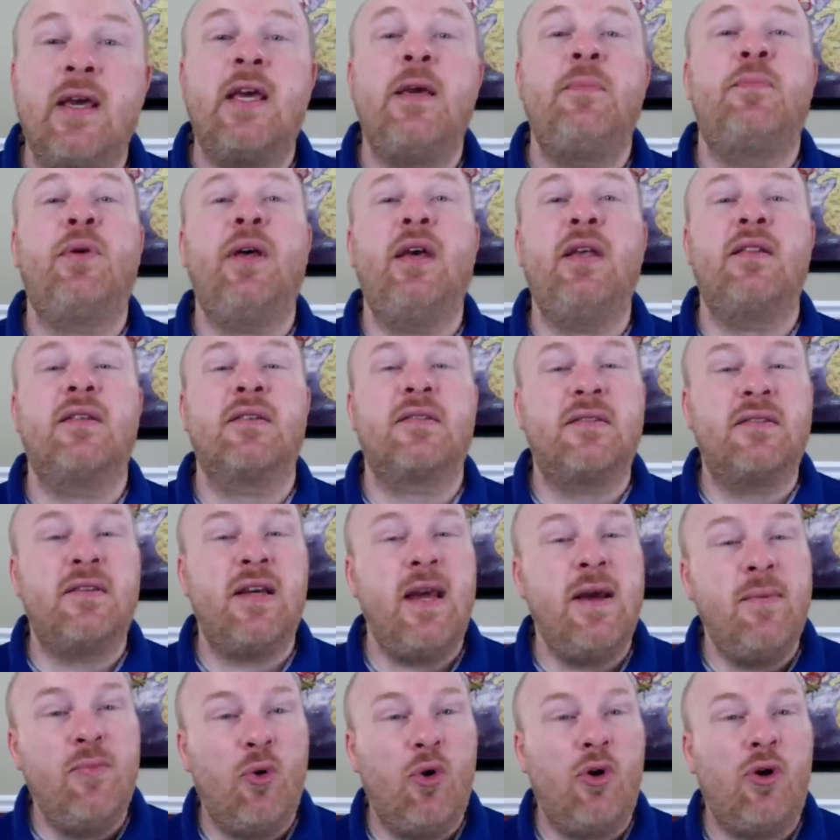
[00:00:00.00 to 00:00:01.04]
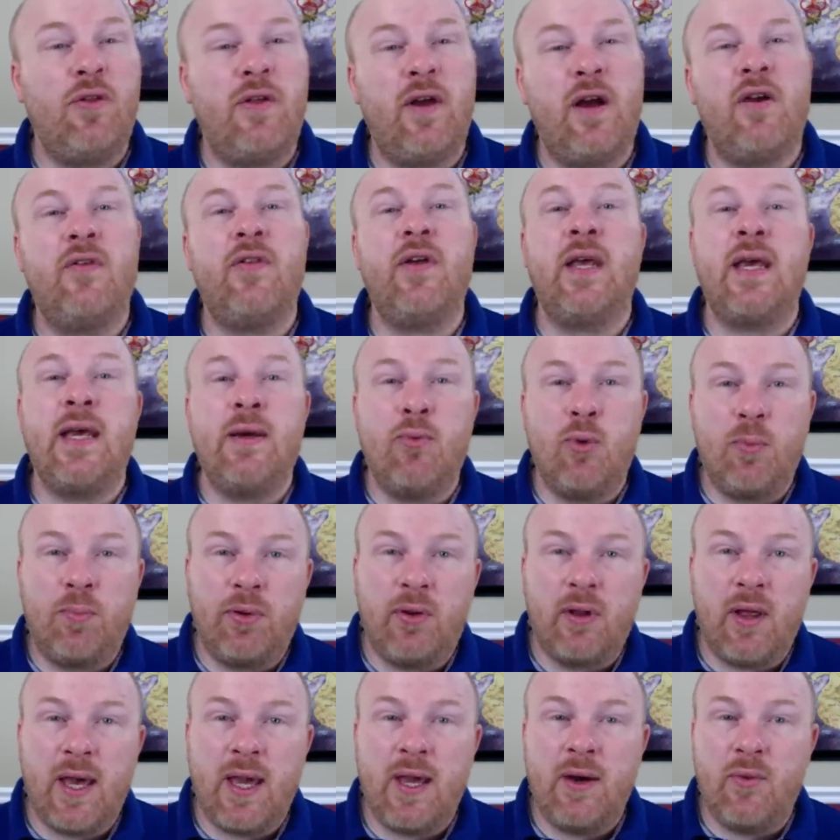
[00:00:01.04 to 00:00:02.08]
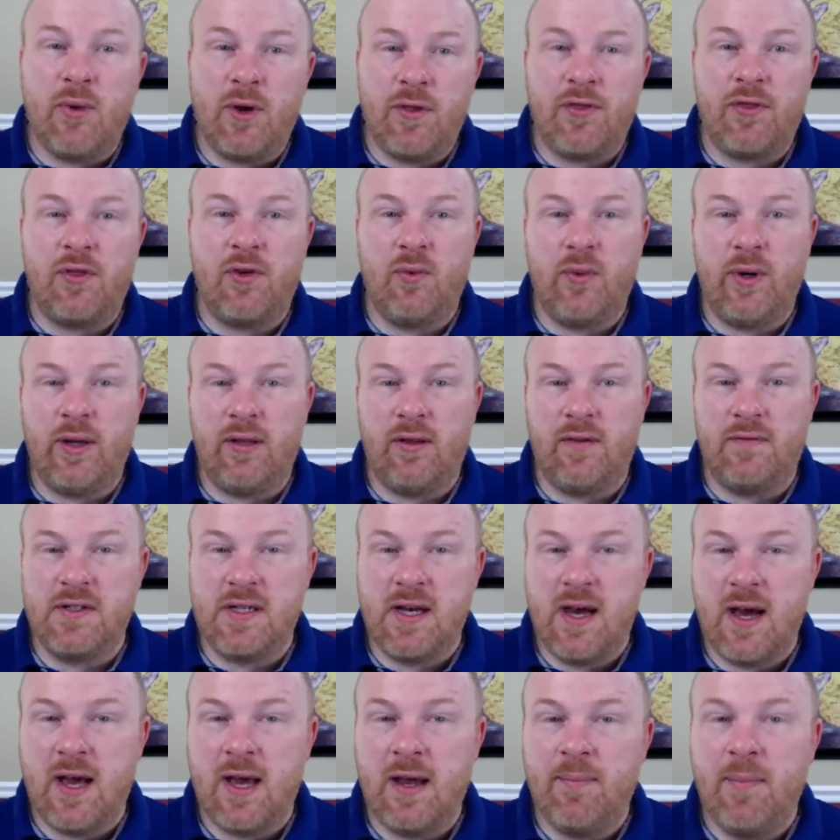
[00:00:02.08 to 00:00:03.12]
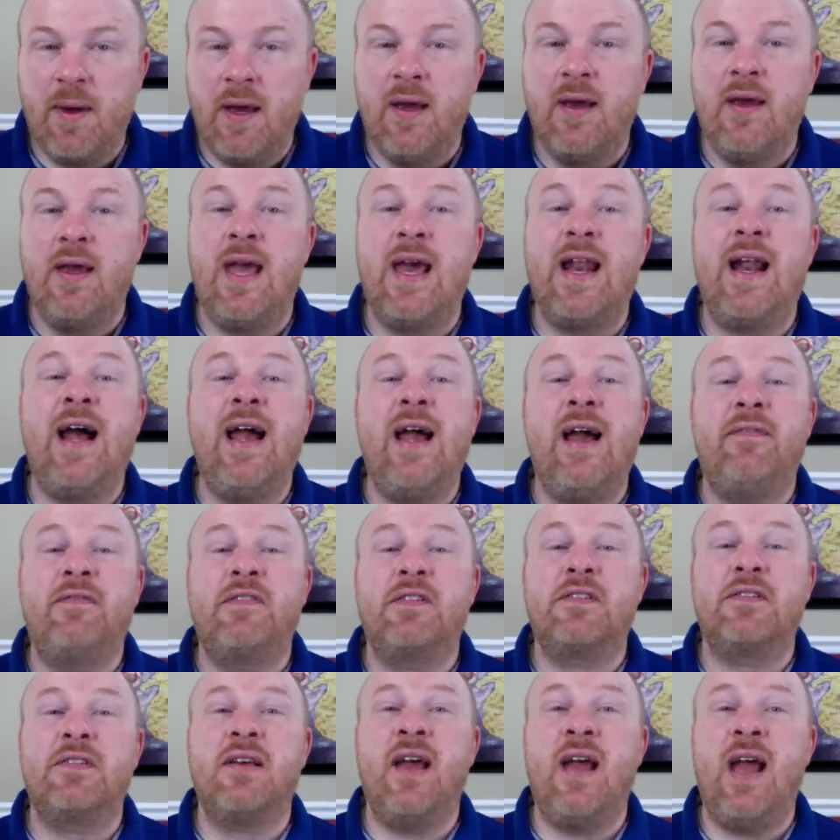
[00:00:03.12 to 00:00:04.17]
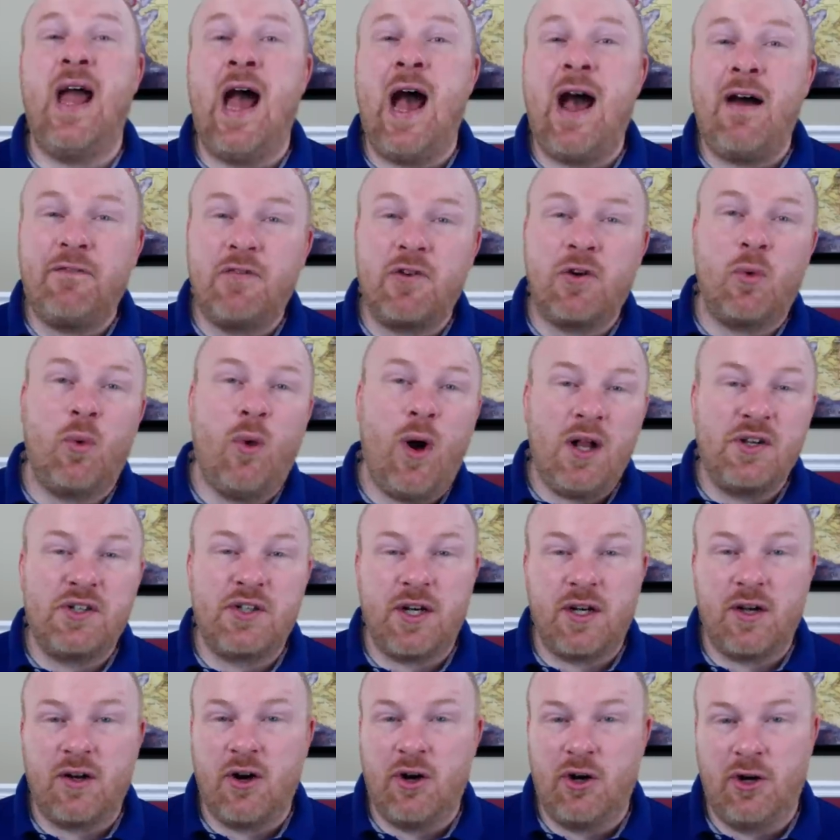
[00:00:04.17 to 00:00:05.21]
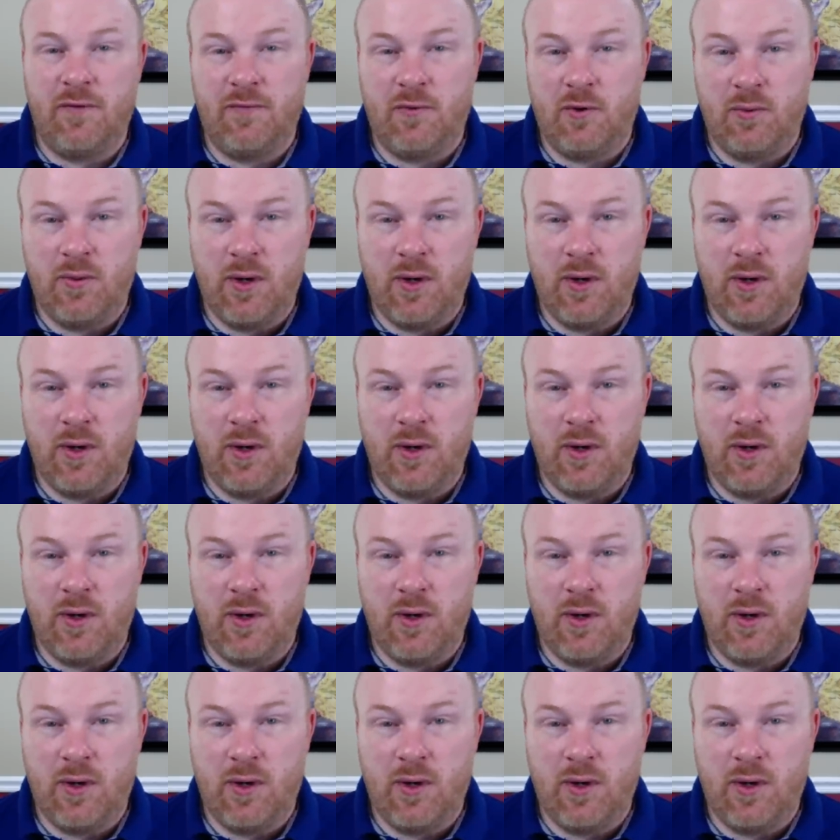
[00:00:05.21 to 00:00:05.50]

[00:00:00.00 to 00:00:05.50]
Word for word: He played the same role there that he will play with the Wheel of Time, and I have to say, after watching Carnival